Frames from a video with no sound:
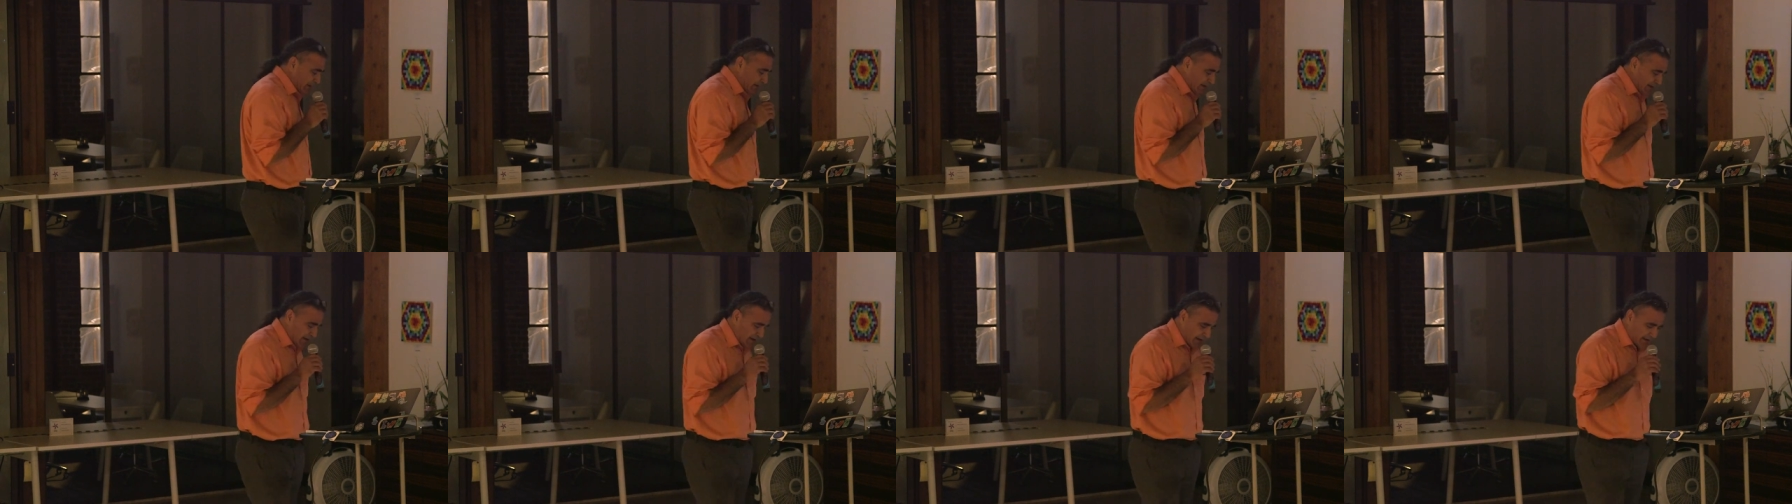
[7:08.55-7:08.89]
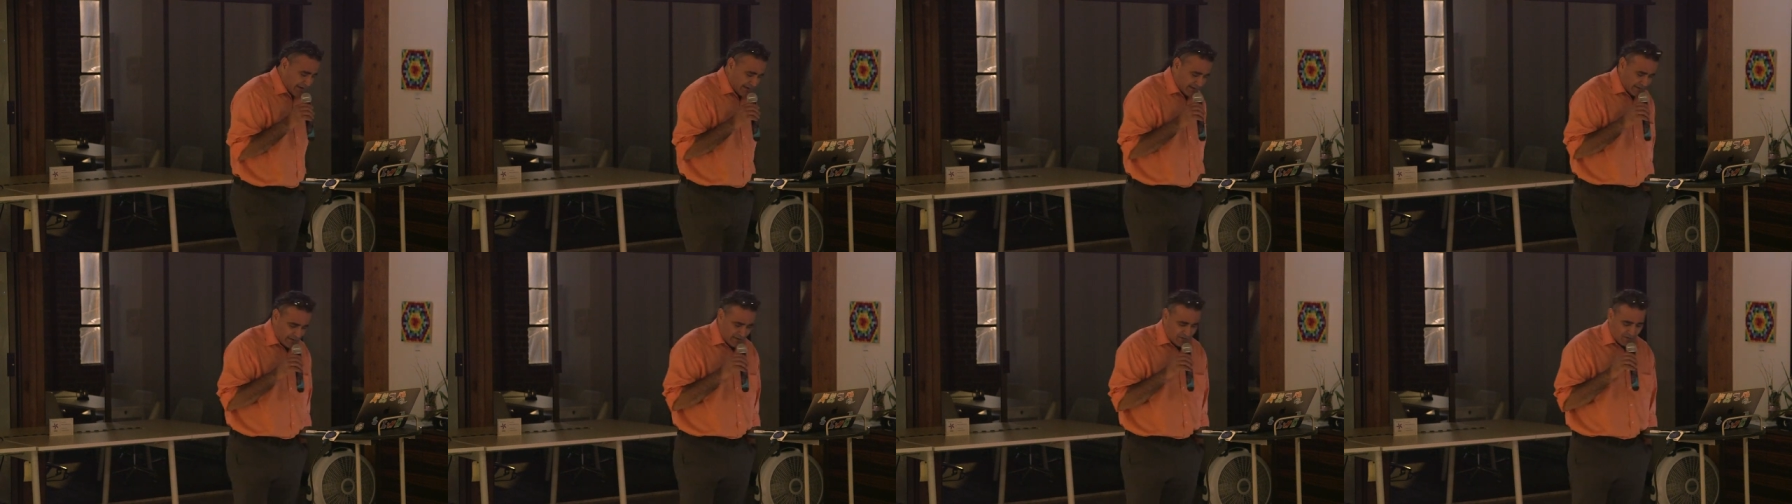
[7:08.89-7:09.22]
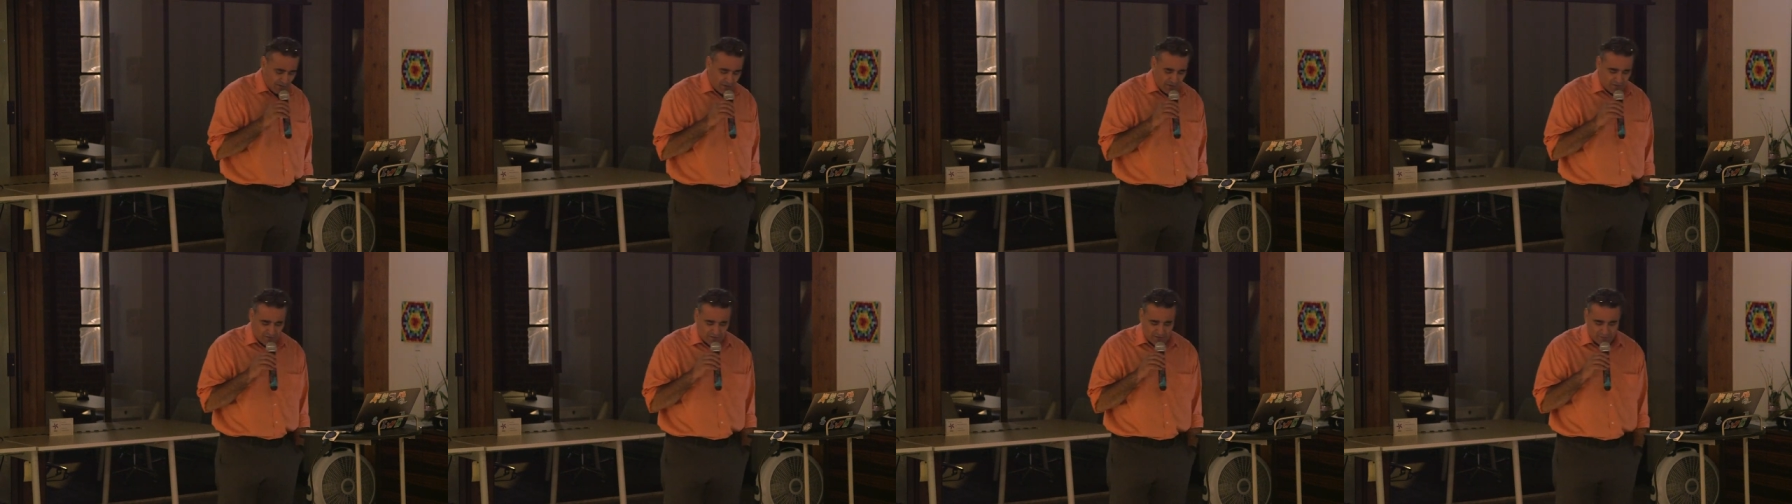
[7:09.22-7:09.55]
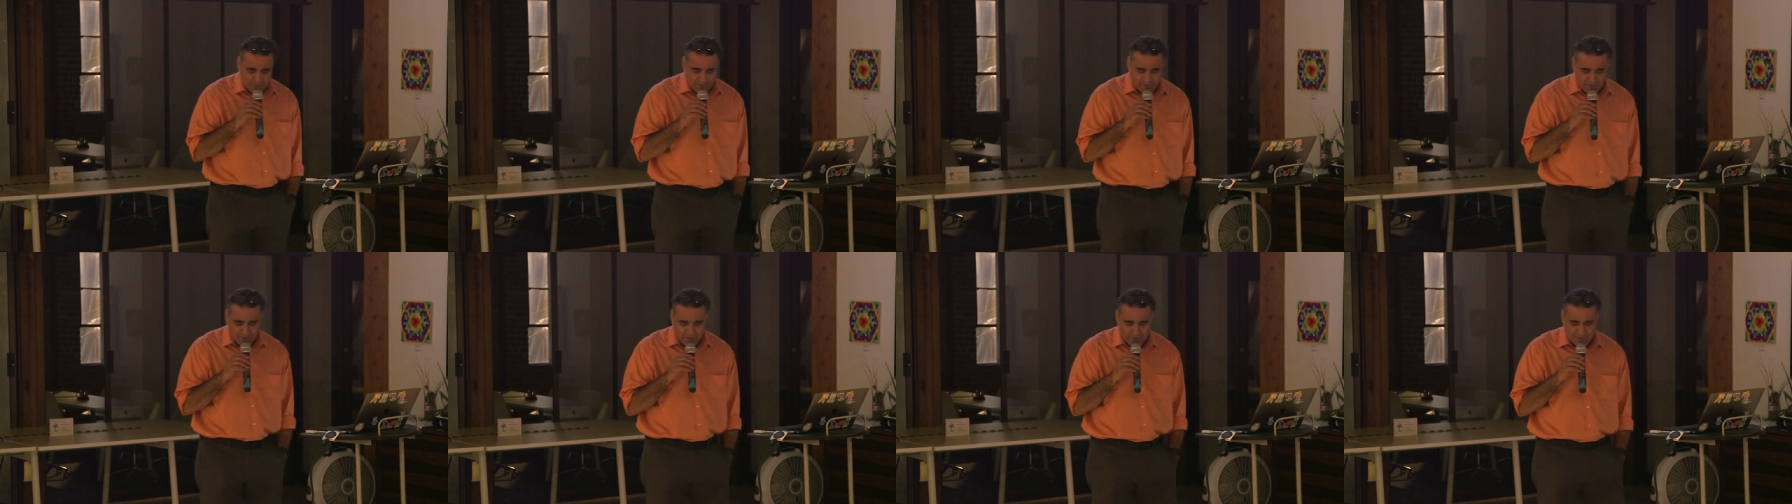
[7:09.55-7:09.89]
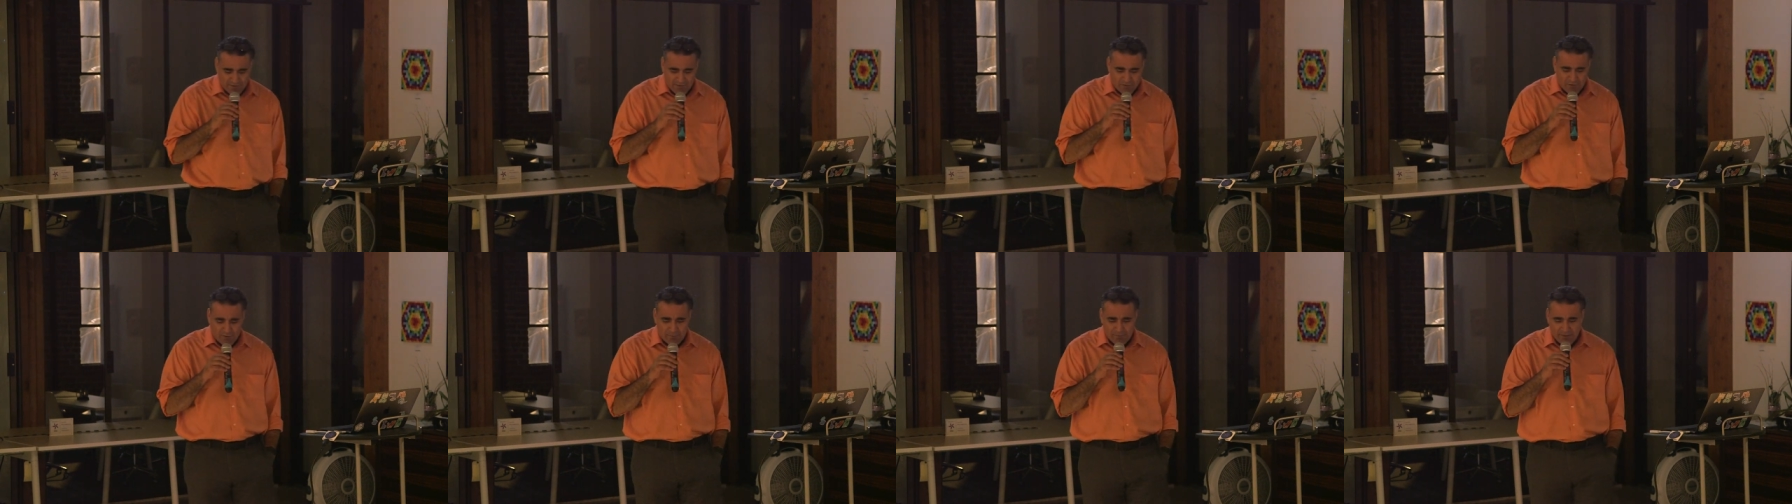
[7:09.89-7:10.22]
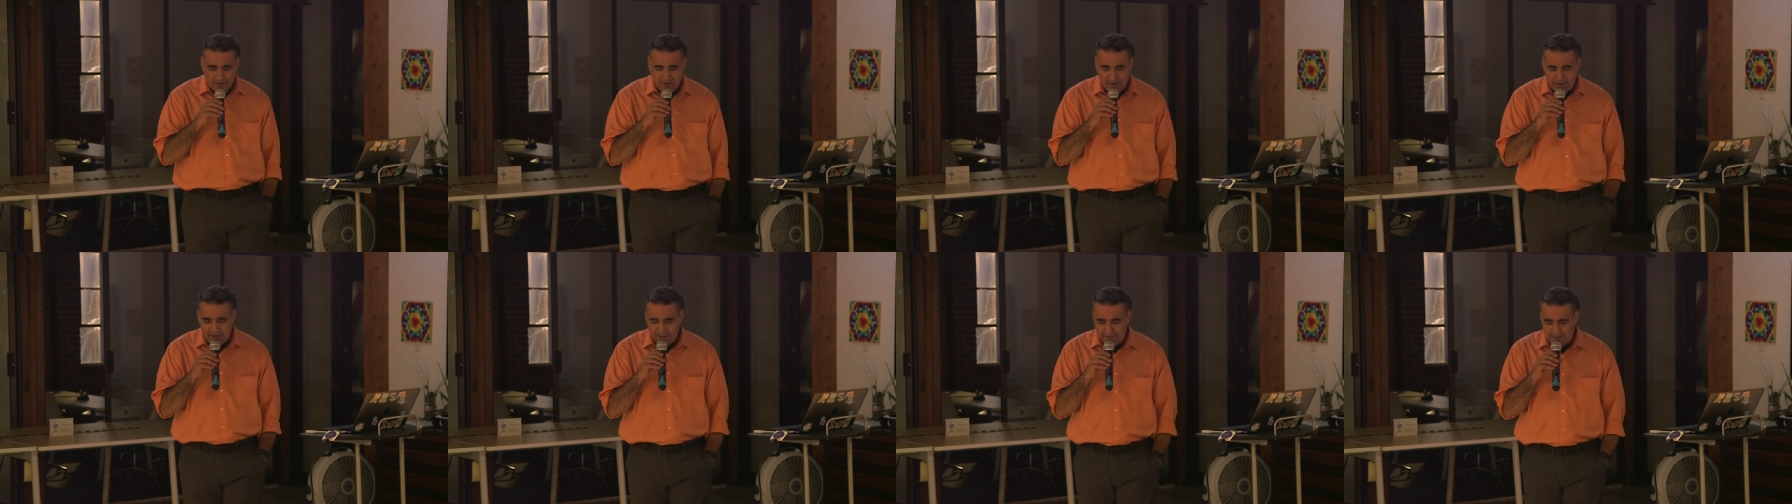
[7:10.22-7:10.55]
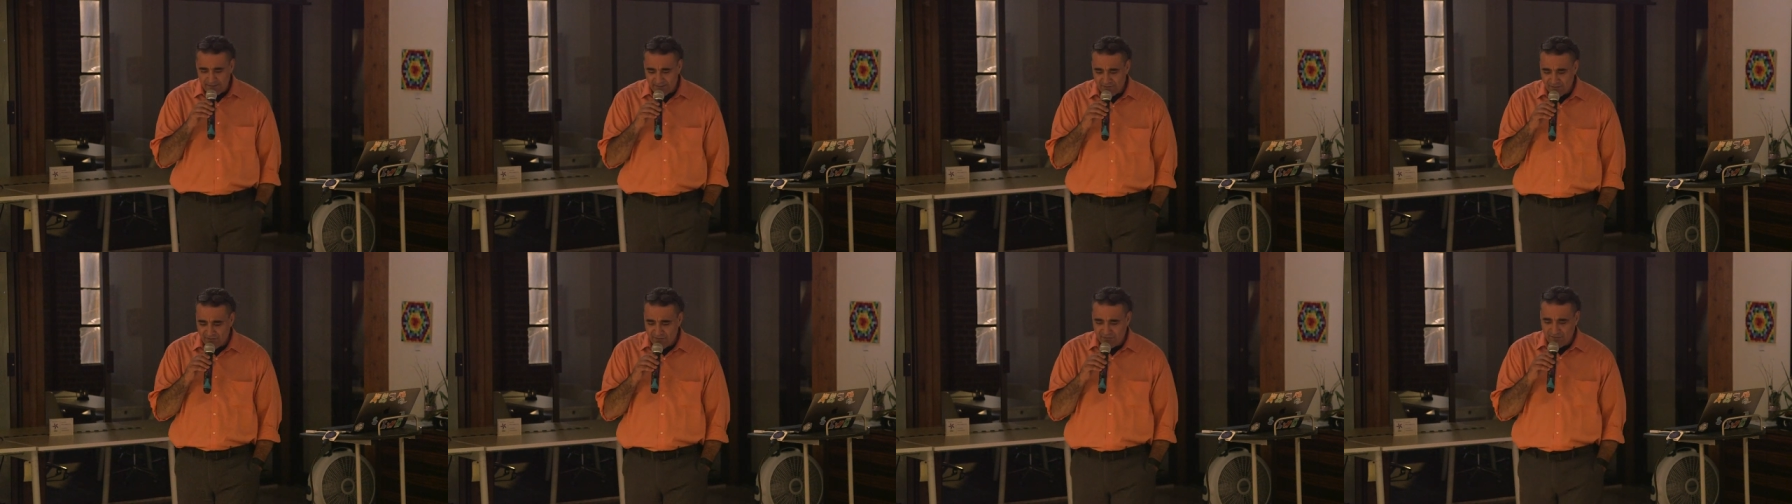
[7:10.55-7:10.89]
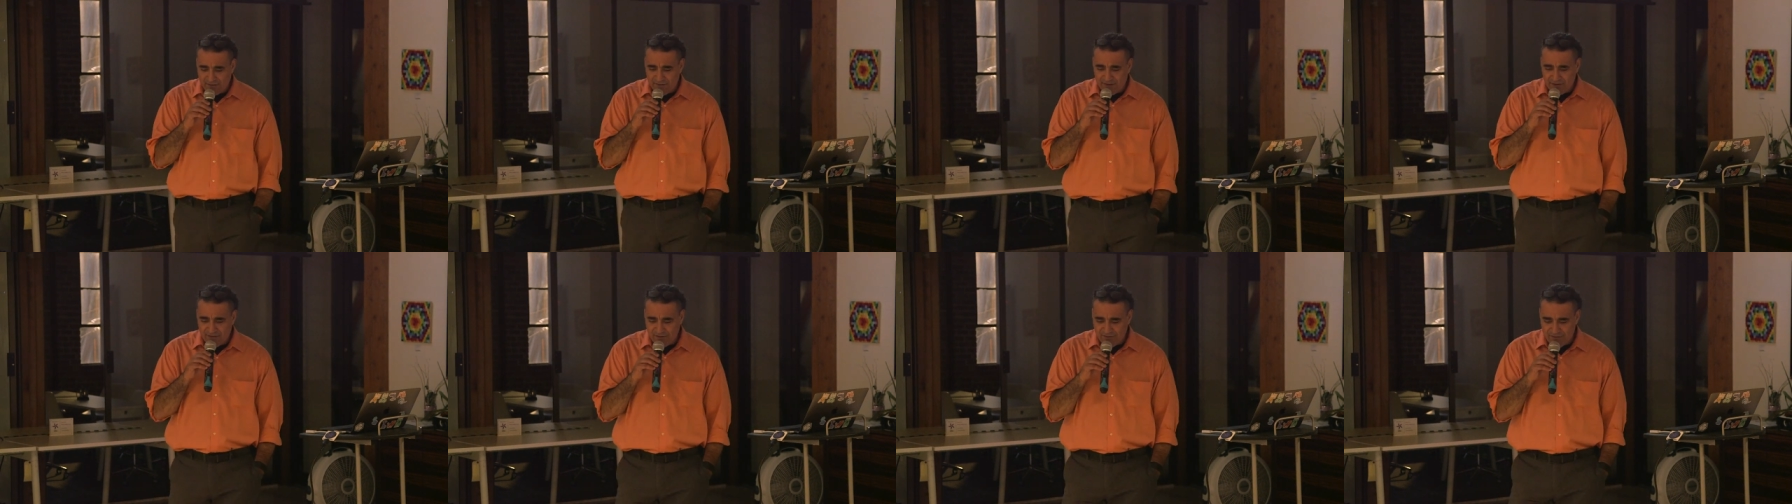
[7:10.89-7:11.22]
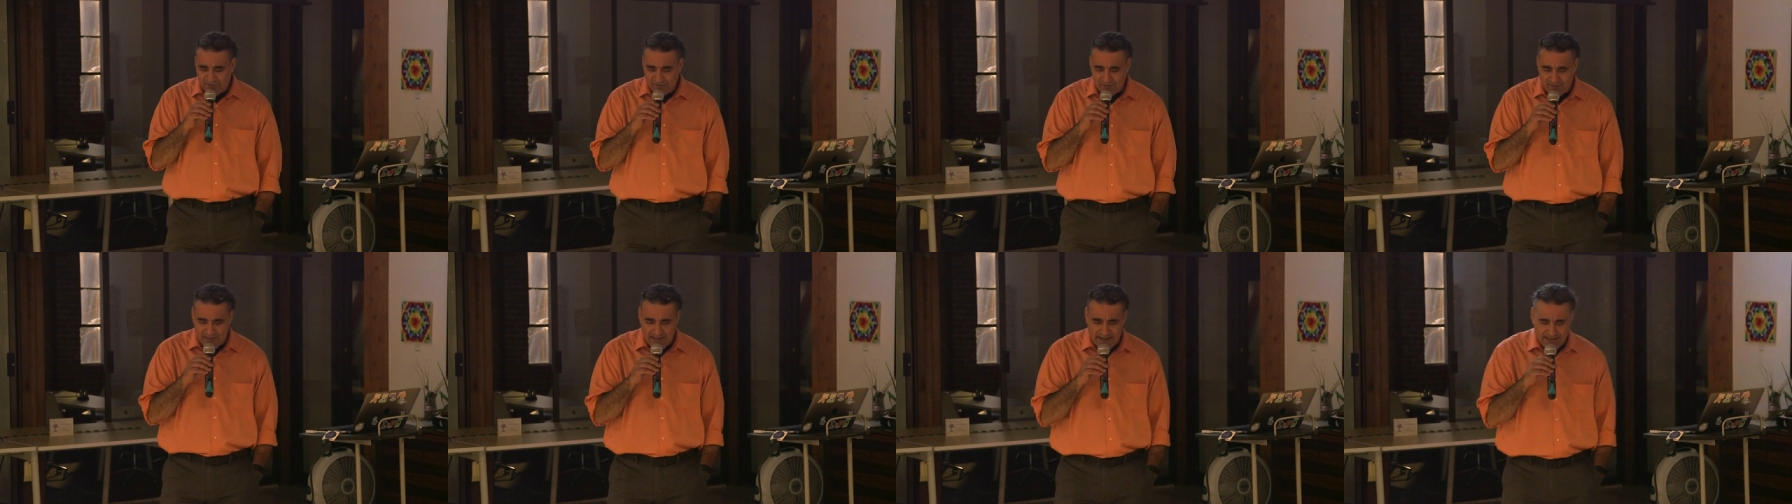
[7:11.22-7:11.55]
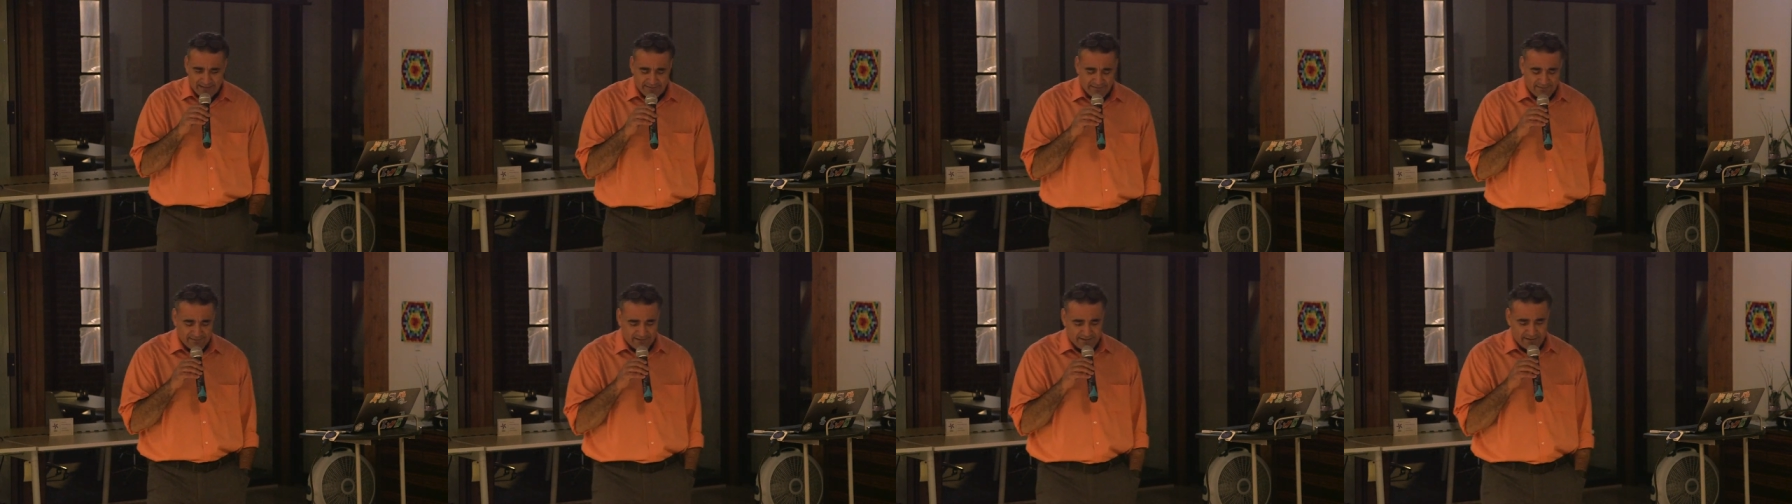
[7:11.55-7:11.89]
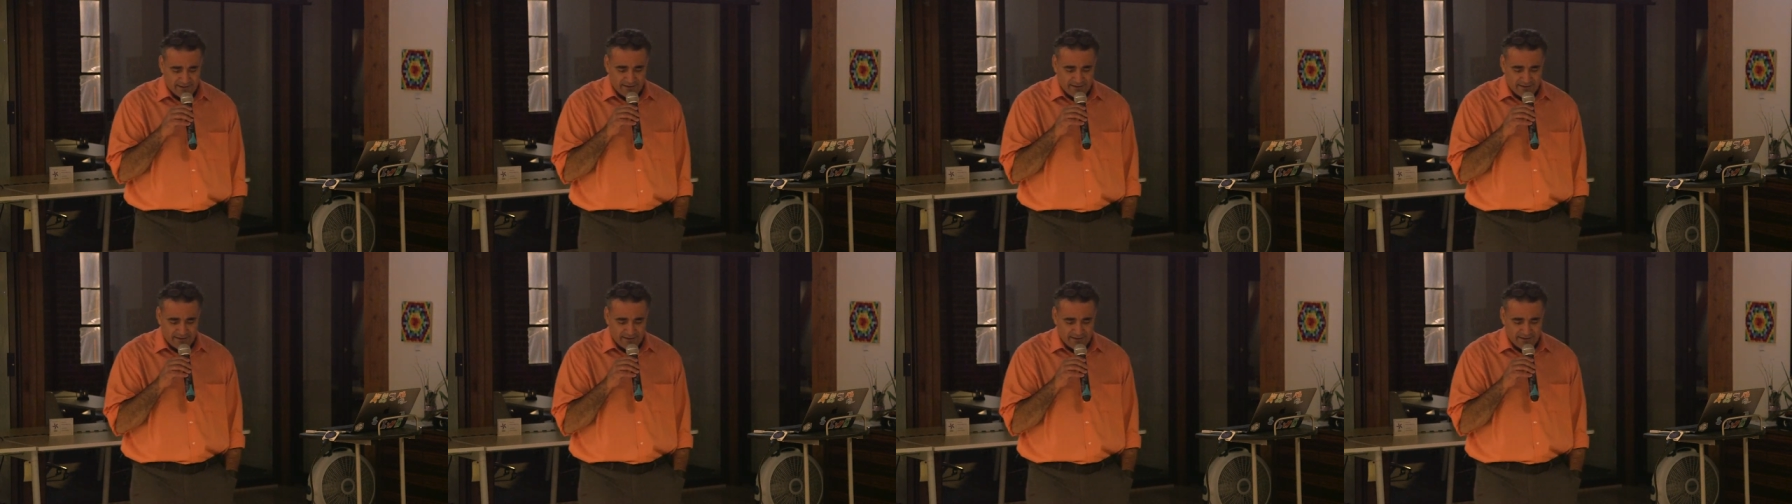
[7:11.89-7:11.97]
uh, uh, some of the theory behind this is that,